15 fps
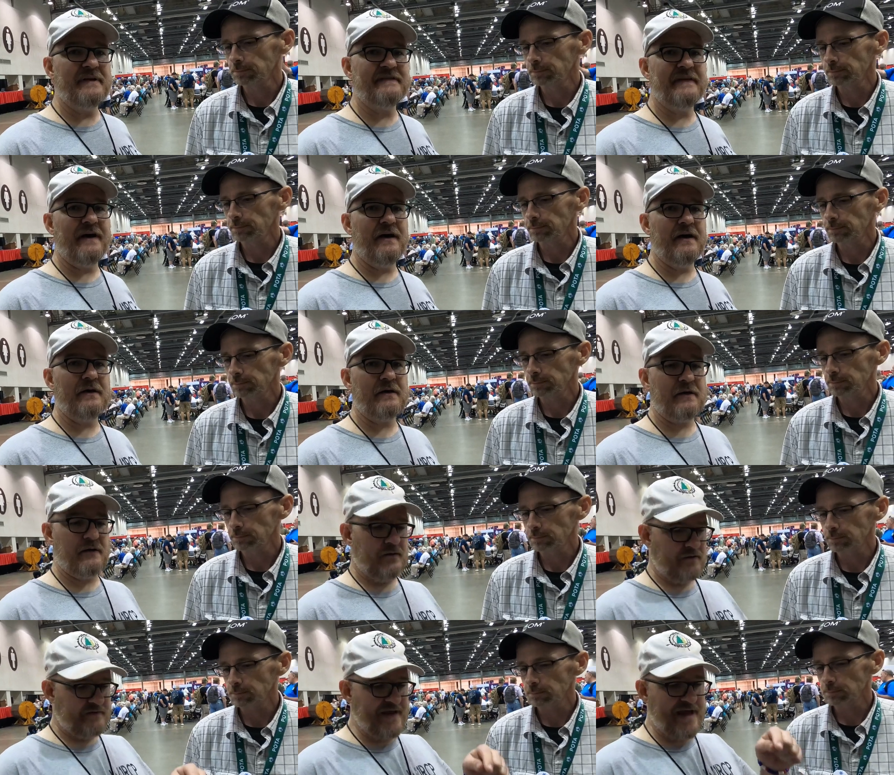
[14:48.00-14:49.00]
Speaker 1: But
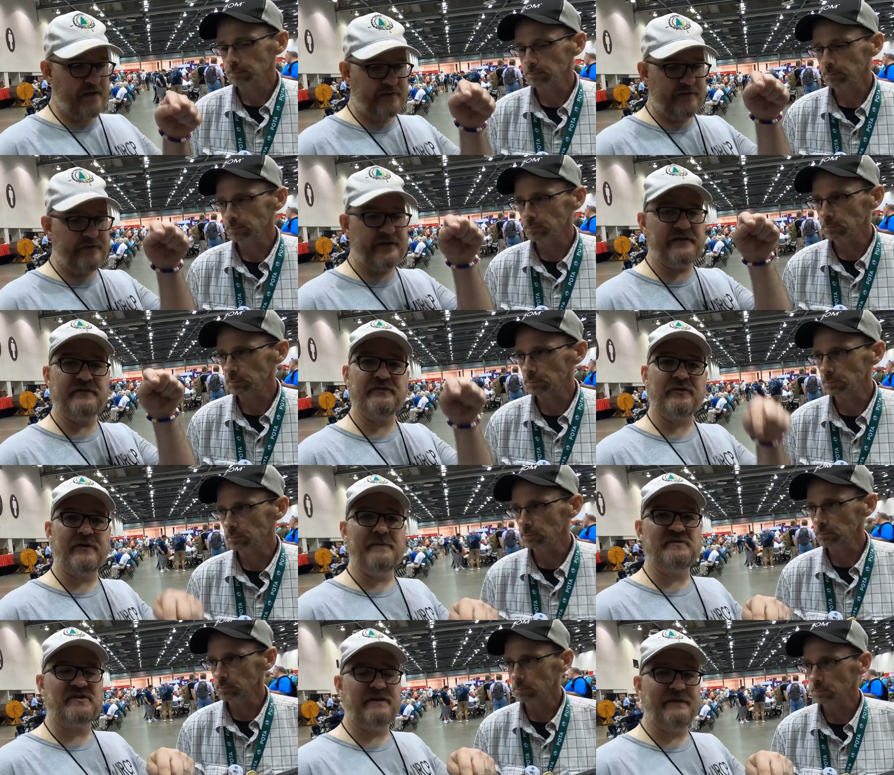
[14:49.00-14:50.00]
down in the
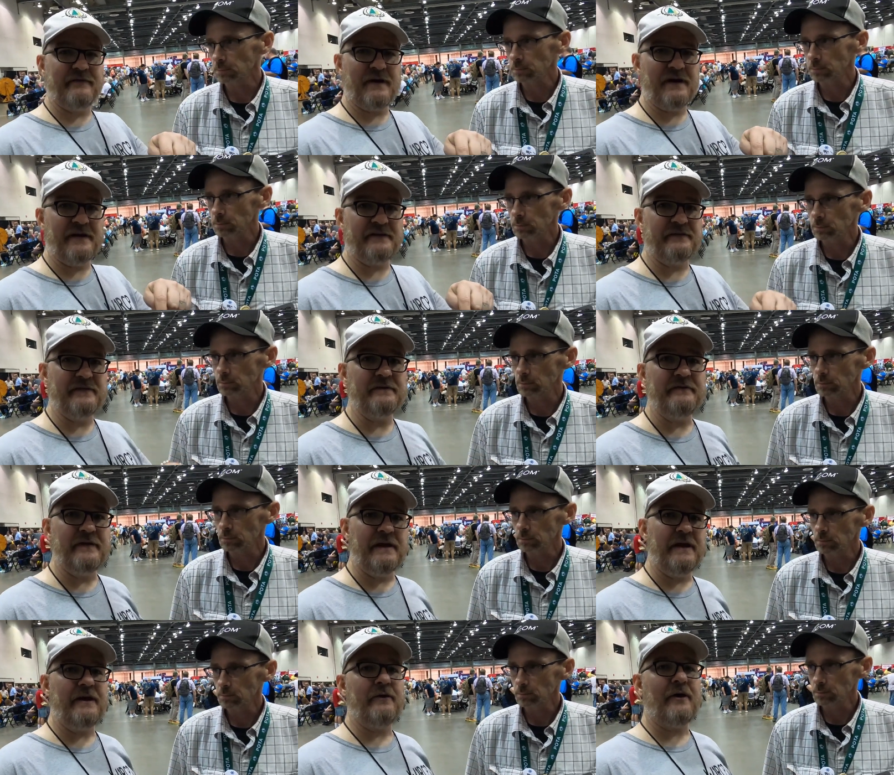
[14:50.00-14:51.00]
description of the Huntsville
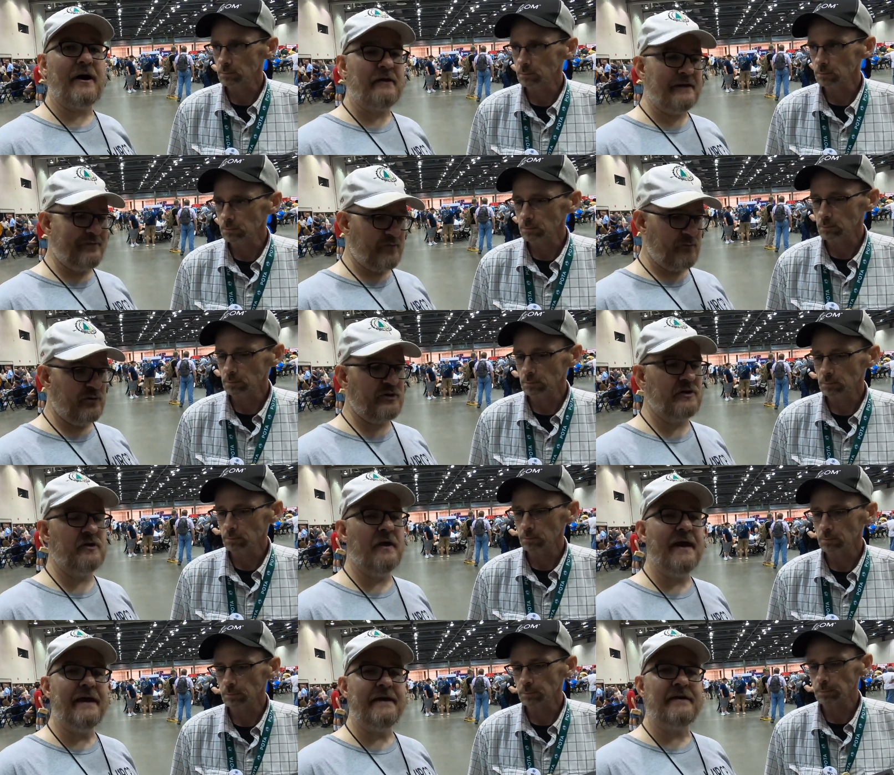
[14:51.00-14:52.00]
video, I'll even put a
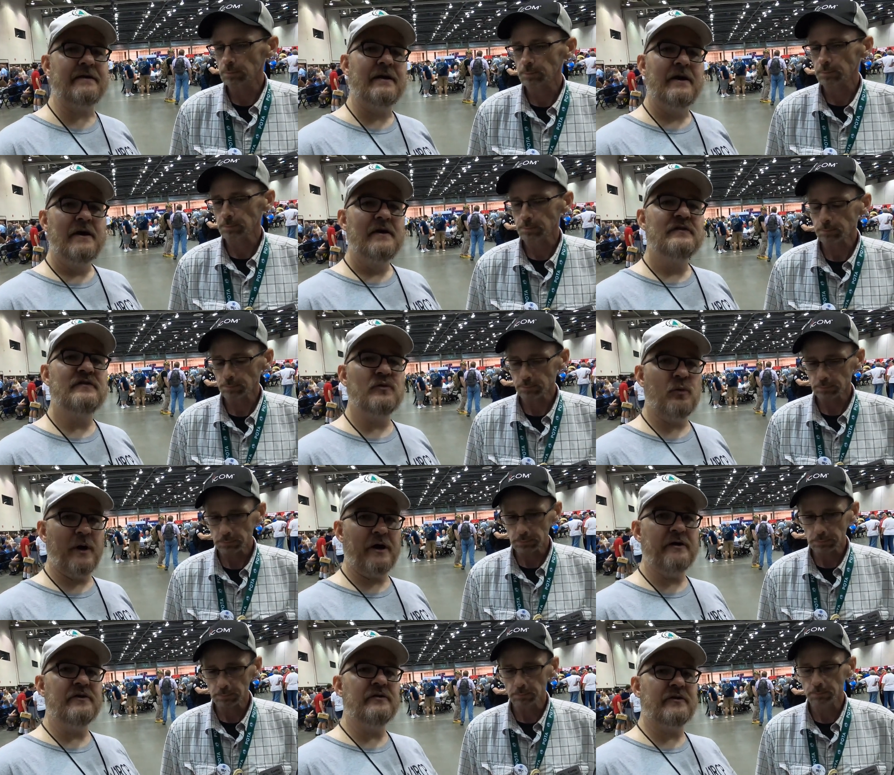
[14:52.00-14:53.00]
link to
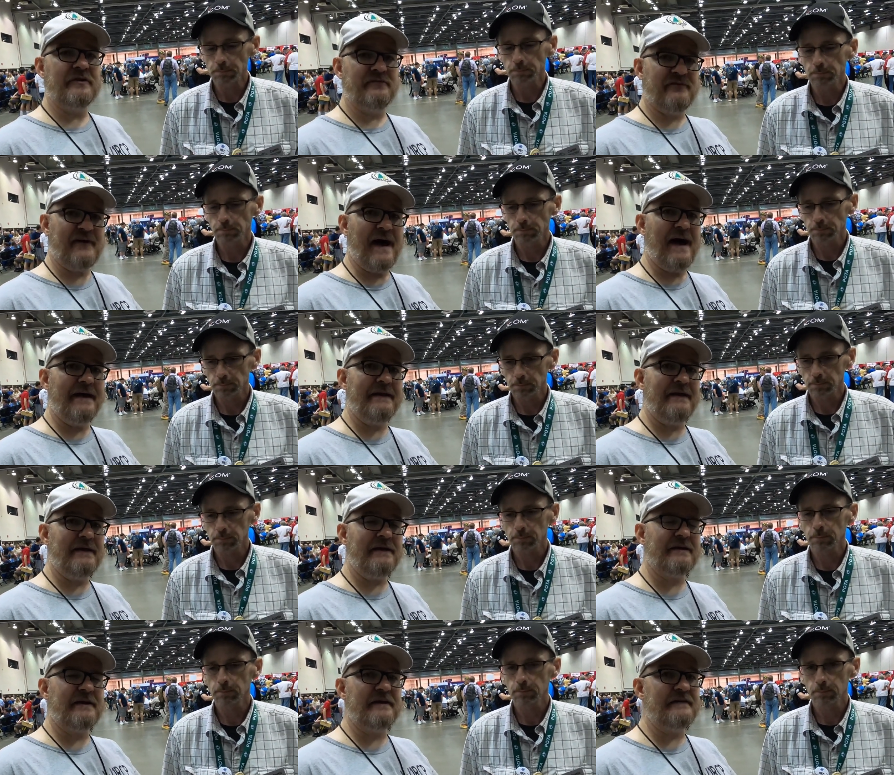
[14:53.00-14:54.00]
where you can find
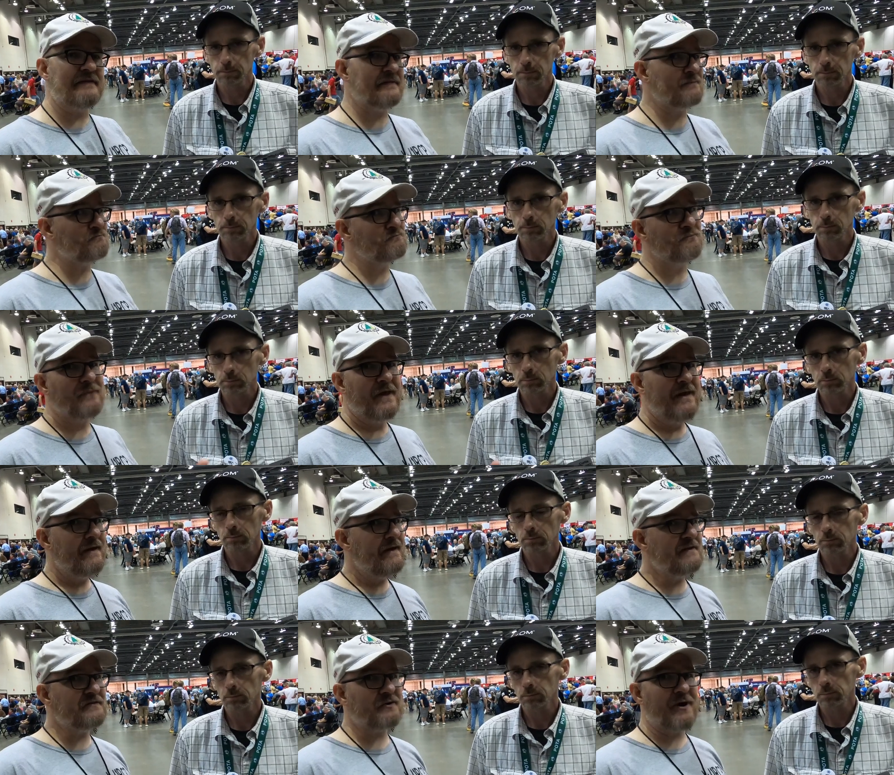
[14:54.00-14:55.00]
it because
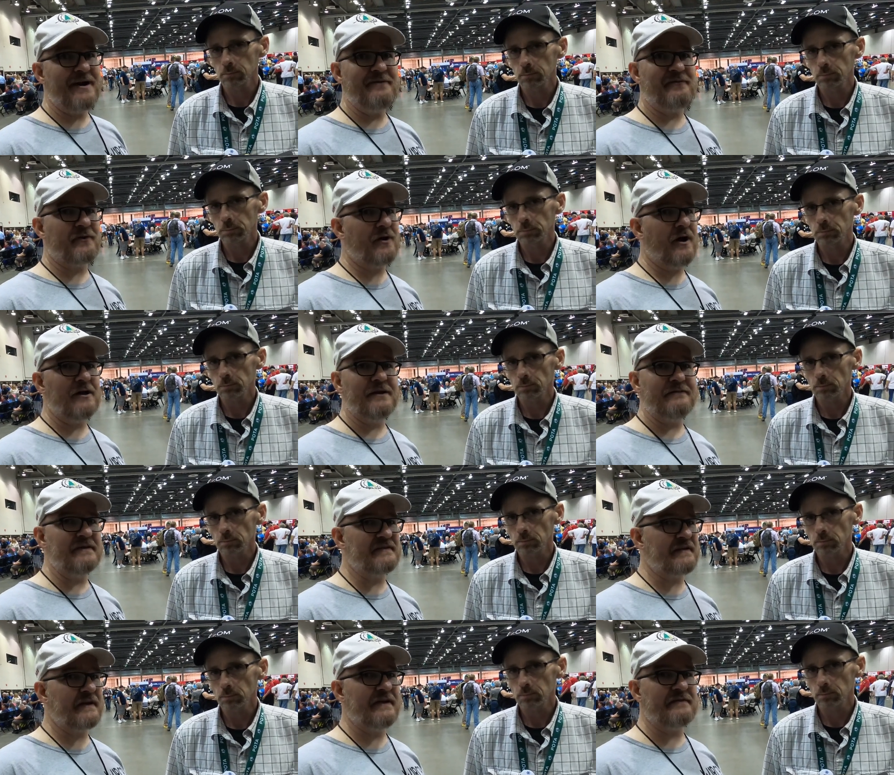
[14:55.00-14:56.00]
it's great for all
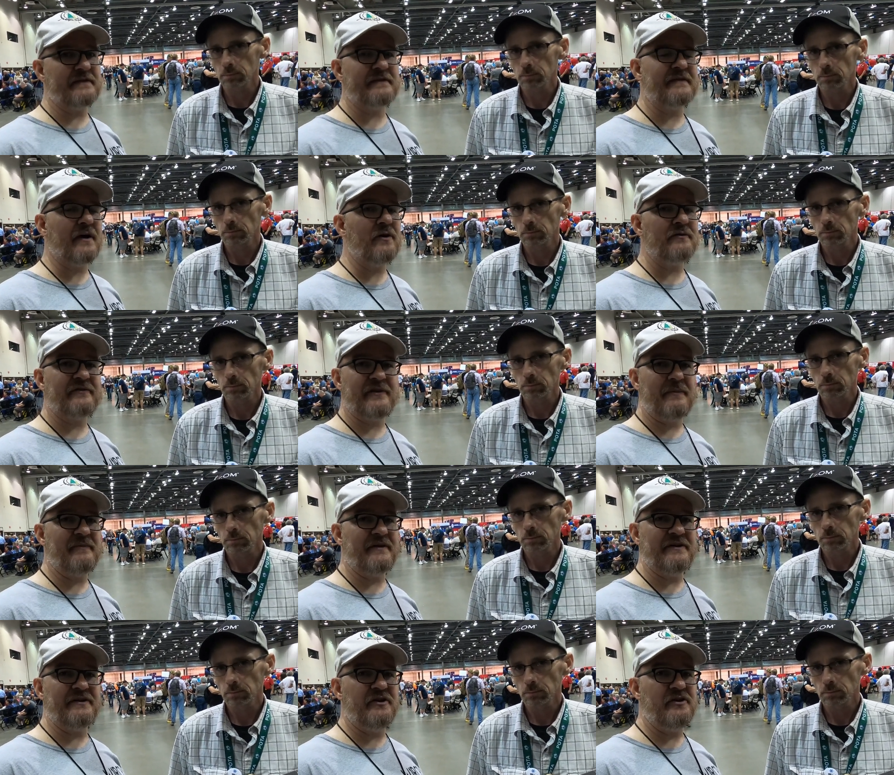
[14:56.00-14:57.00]
of us. It gives us all
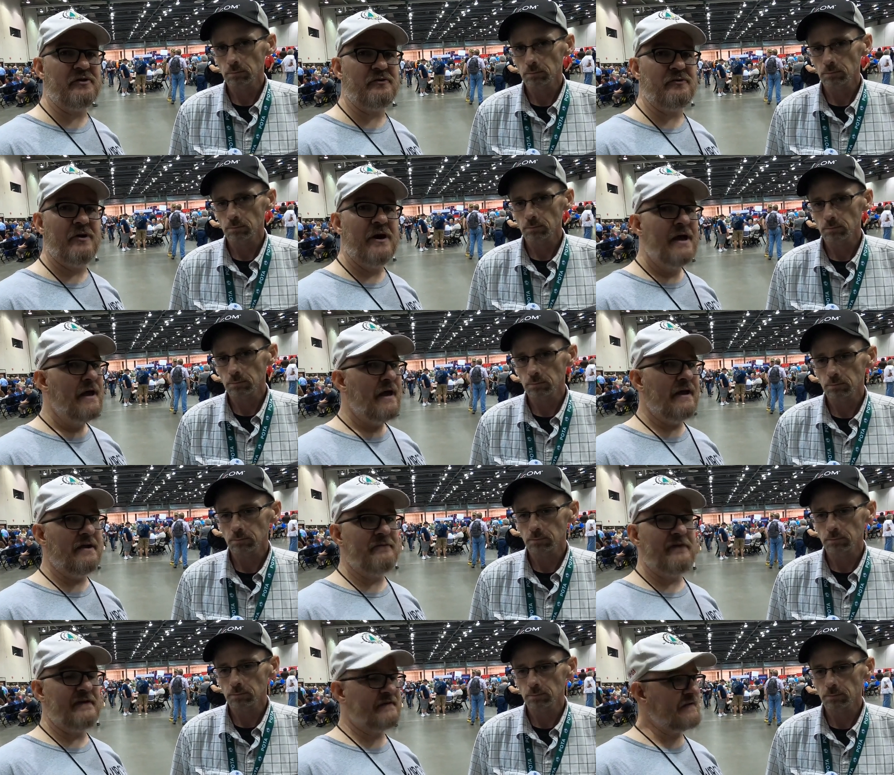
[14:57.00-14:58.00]
something to do.
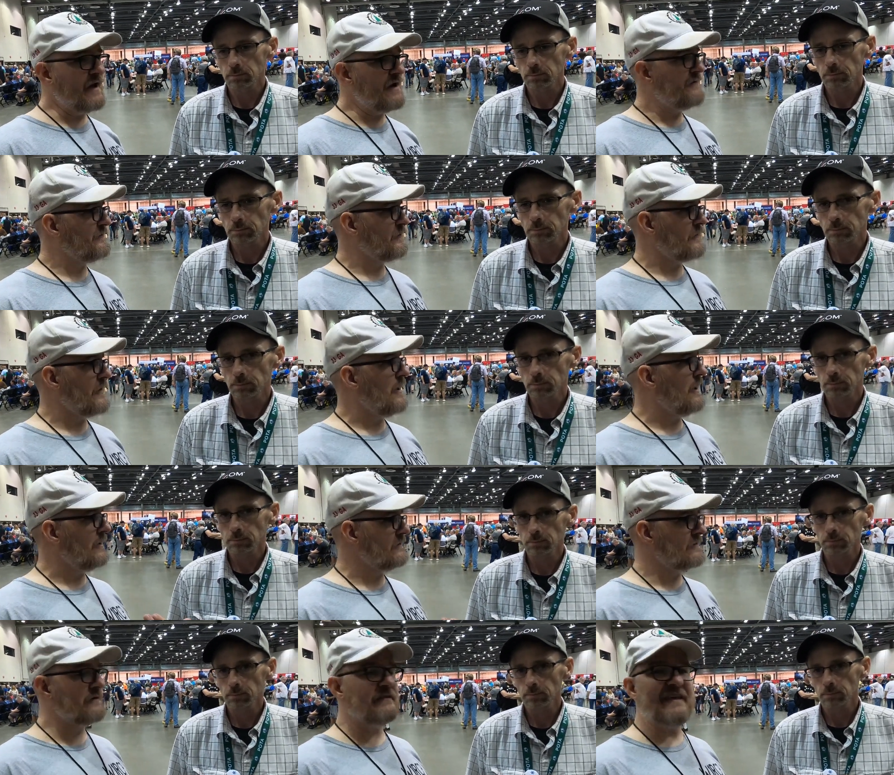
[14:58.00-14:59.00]
And if it's not for the
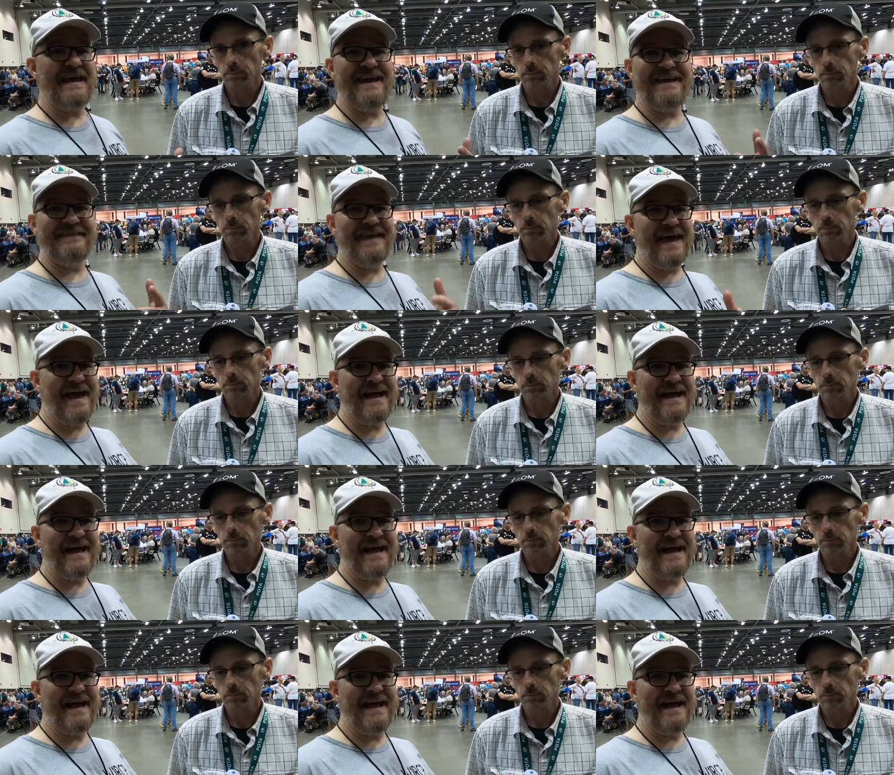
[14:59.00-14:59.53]
hunters and the